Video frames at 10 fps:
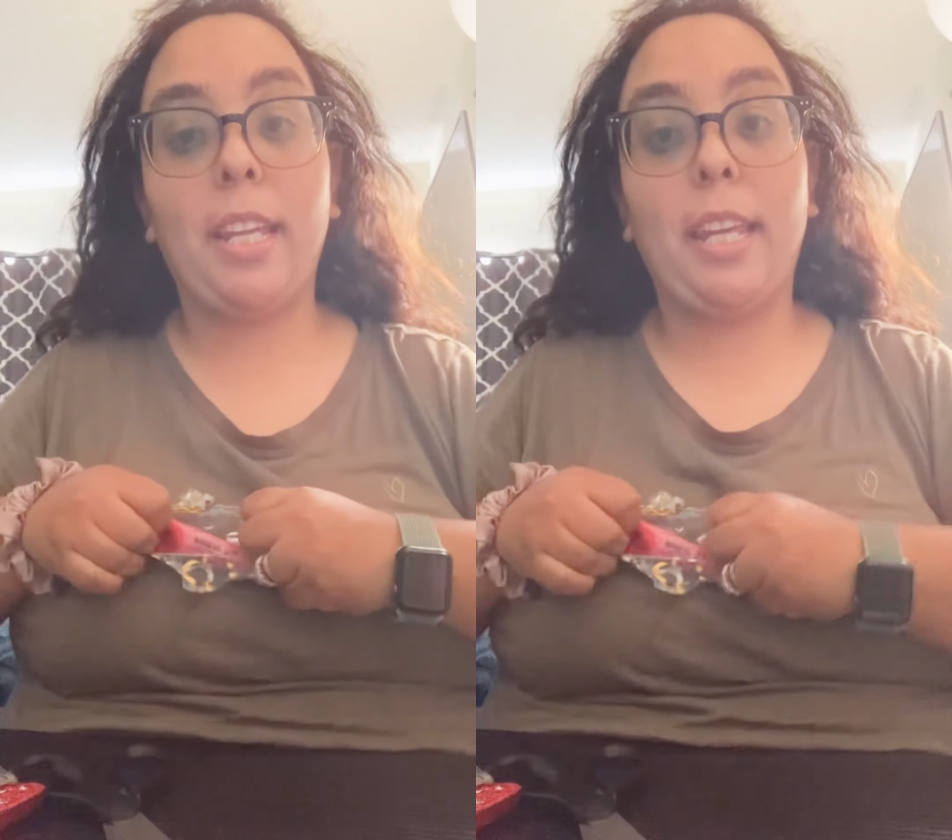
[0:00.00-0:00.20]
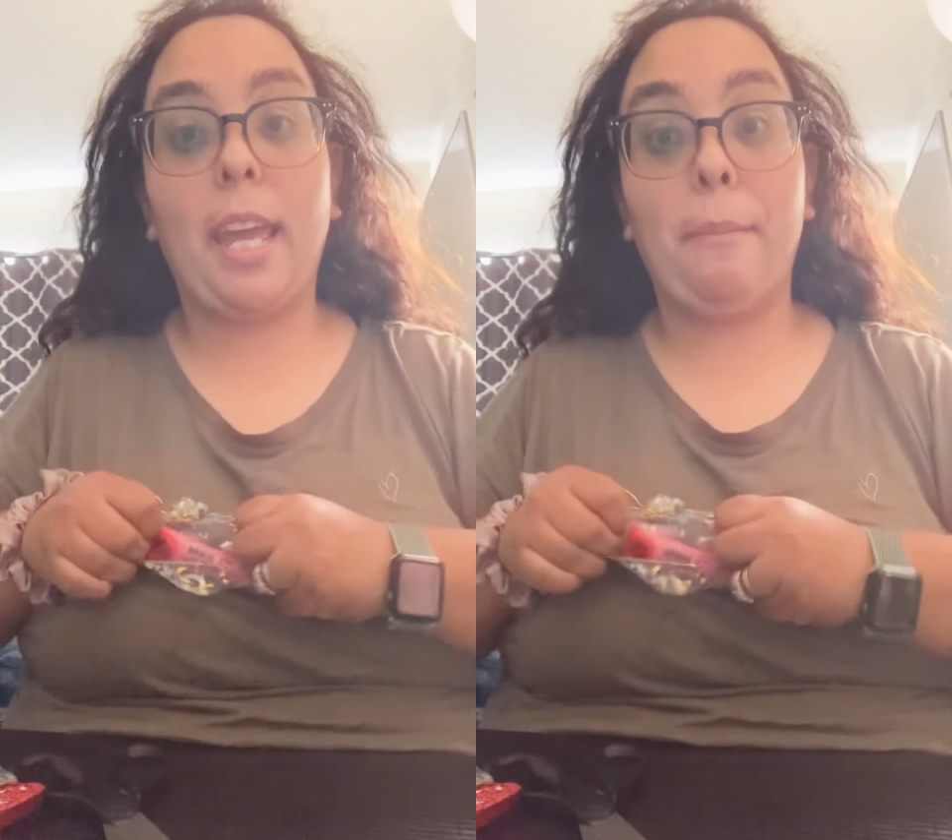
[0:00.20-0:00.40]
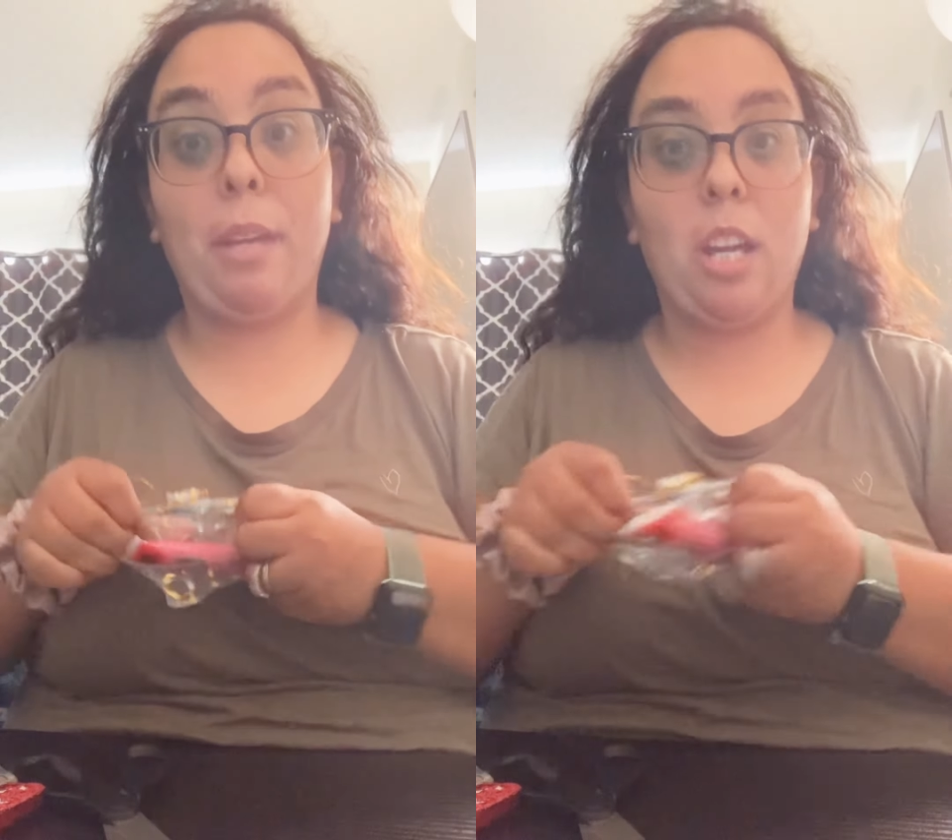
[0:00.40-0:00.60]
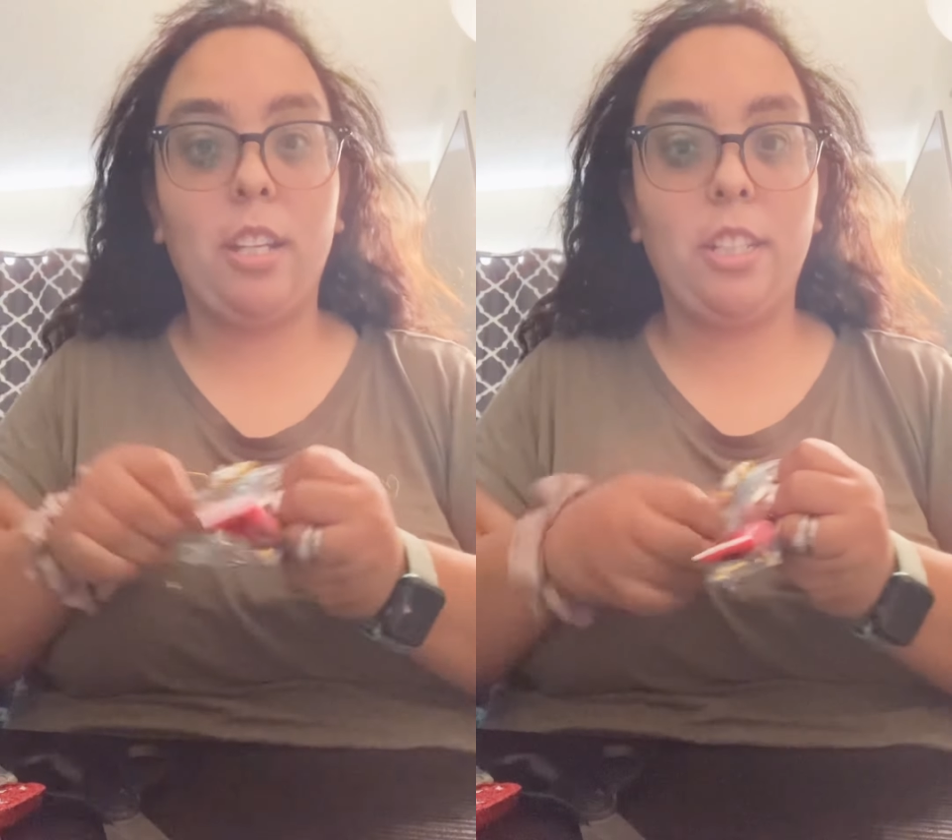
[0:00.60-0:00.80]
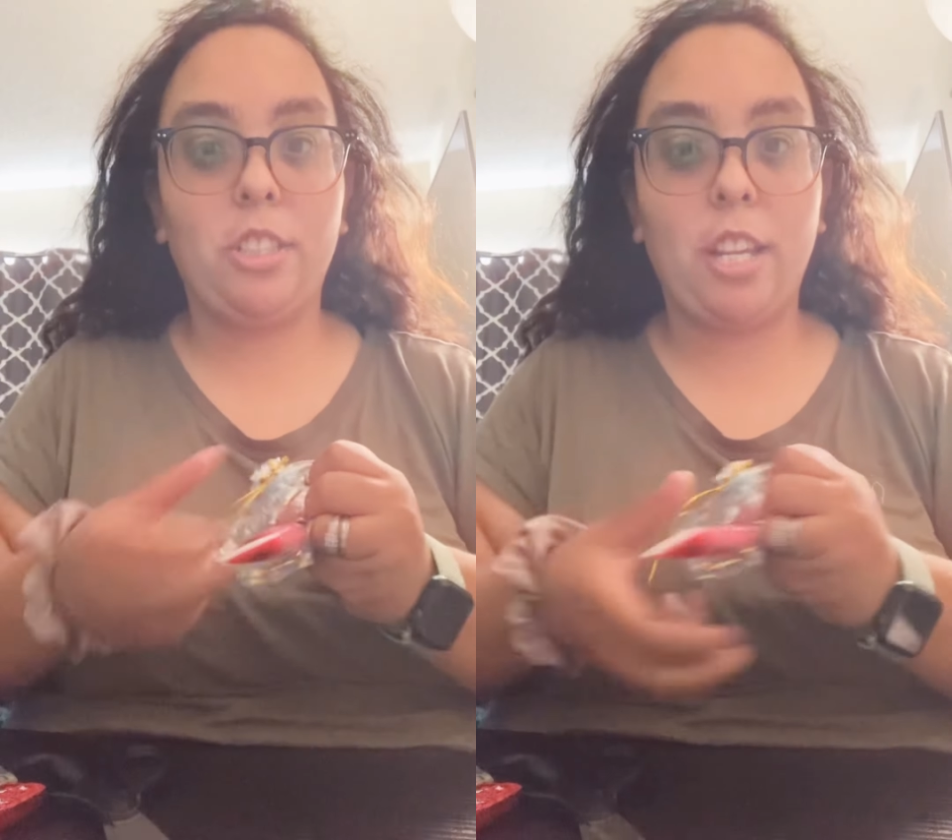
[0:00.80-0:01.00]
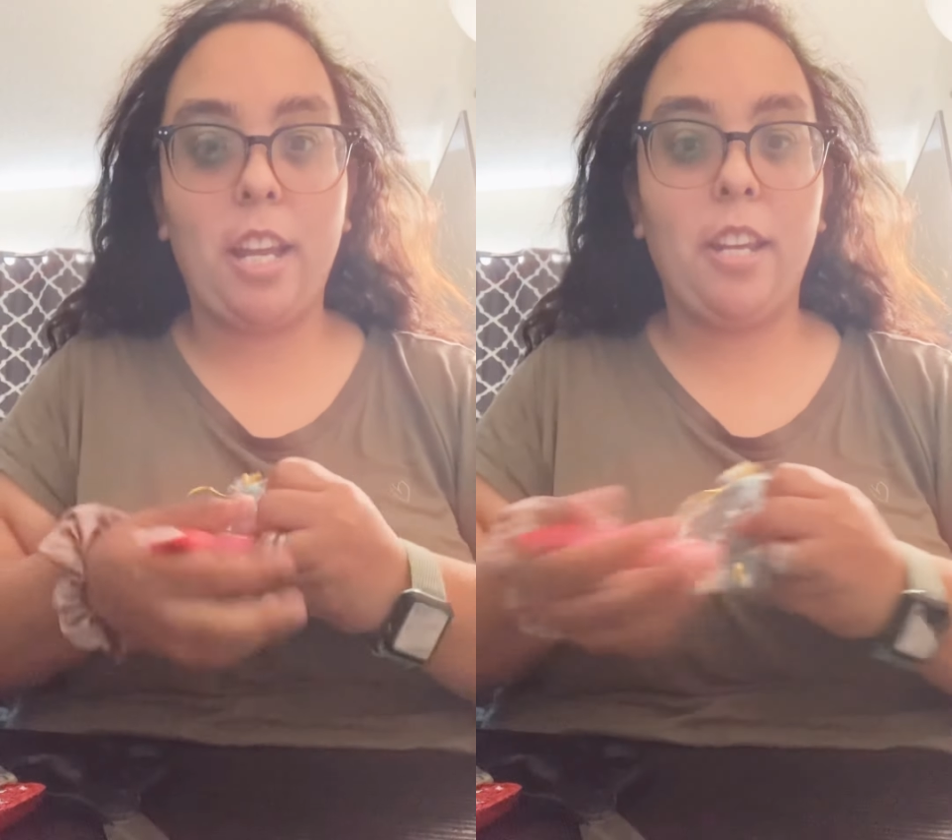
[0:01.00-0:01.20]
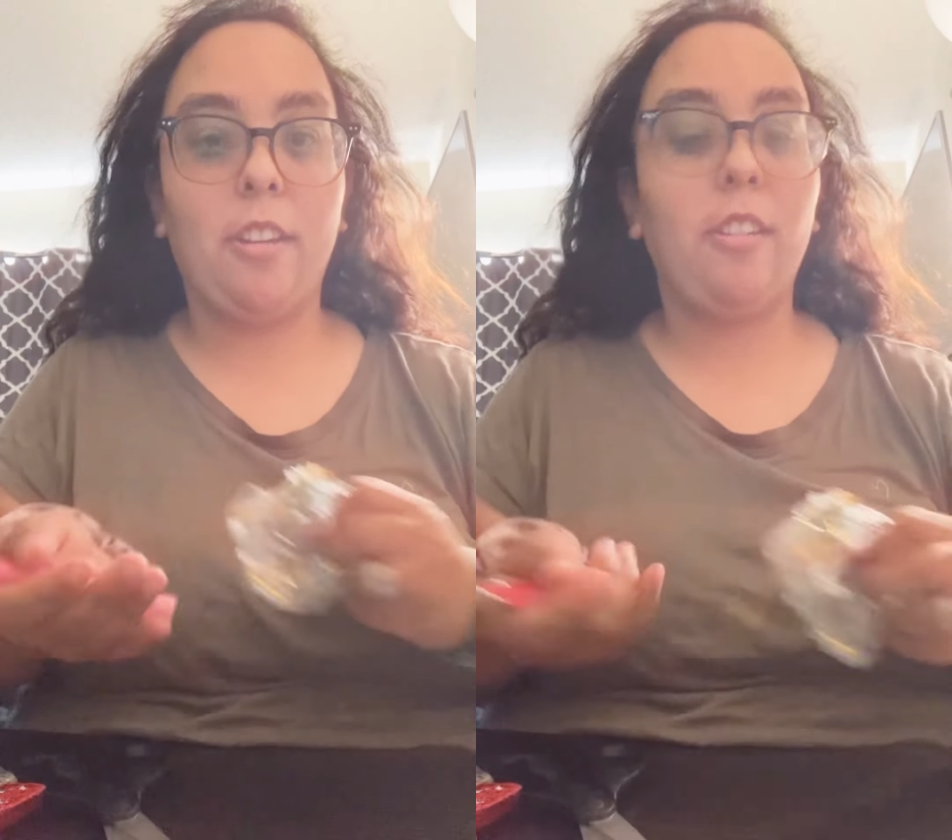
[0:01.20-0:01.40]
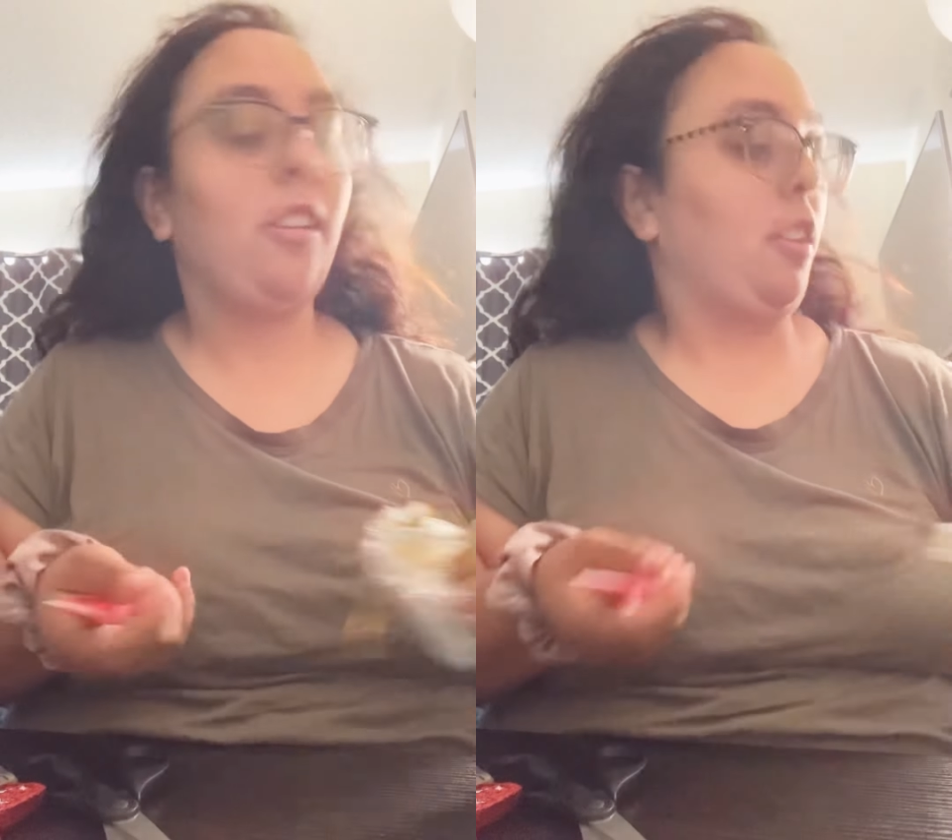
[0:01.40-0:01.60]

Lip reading: gaming on this channel.